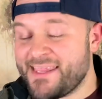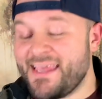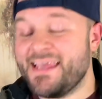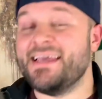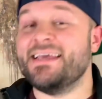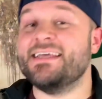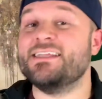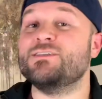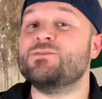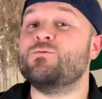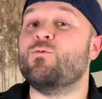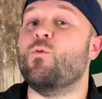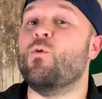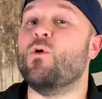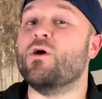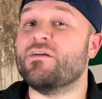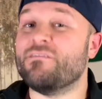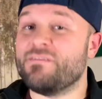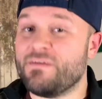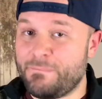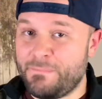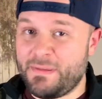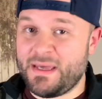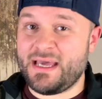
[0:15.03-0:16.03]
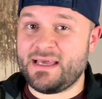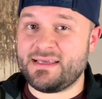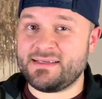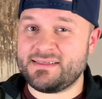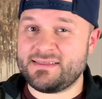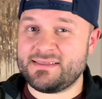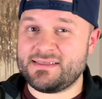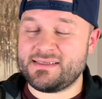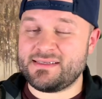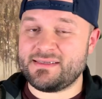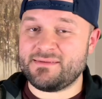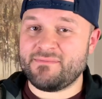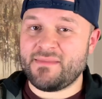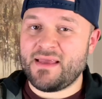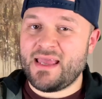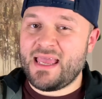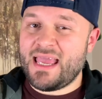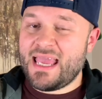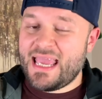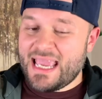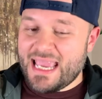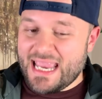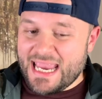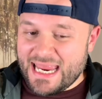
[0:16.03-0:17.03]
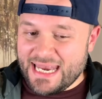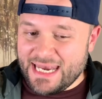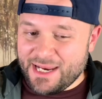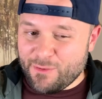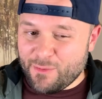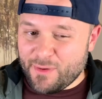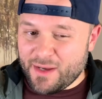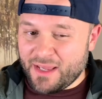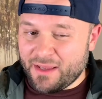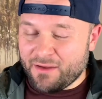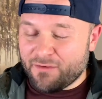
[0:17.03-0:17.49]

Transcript: it's one of the bests. Anyway,